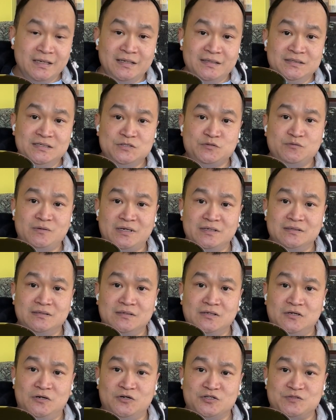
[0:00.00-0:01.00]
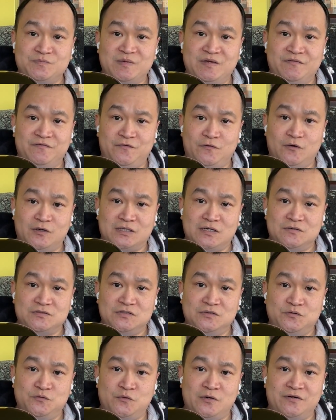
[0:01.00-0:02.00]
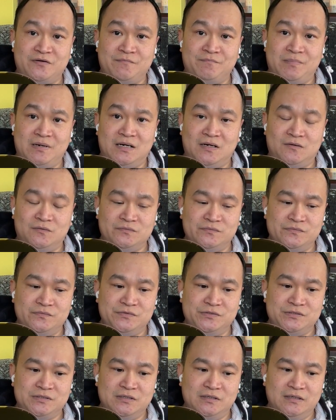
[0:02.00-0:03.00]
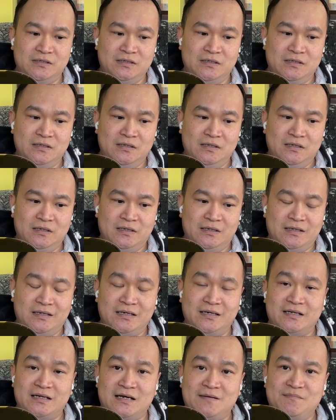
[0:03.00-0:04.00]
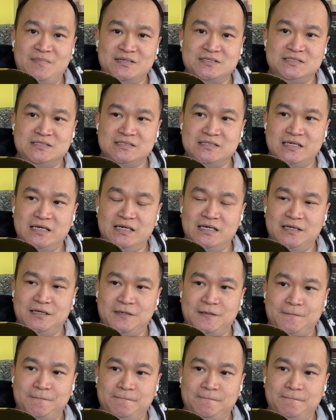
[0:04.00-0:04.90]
This one cost me £4,200, and I must say